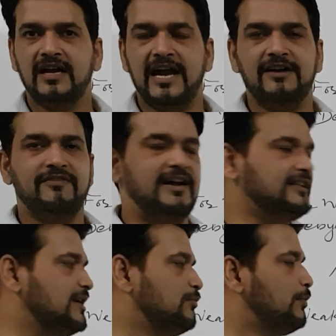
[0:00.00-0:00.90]
And
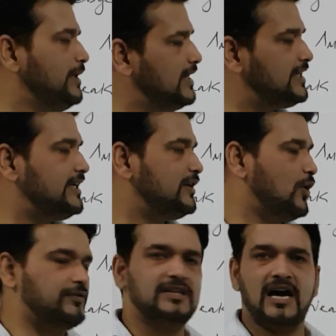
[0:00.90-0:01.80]
when the mobility
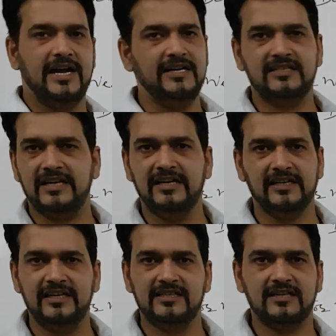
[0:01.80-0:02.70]
of the ions
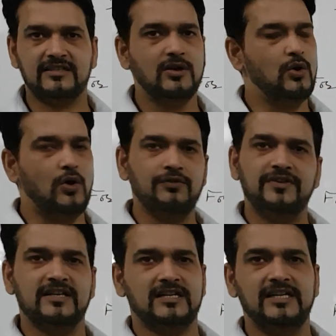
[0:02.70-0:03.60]
increases,
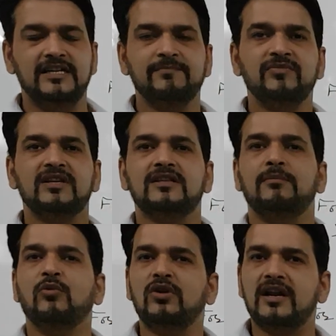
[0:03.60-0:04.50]
obviously the
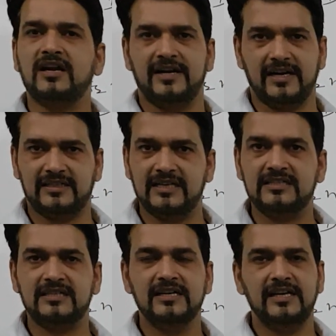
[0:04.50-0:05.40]
molar
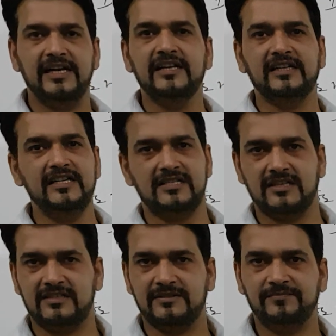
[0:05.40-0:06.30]
conductance
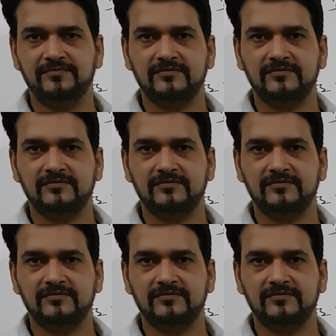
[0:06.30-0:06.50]
increases.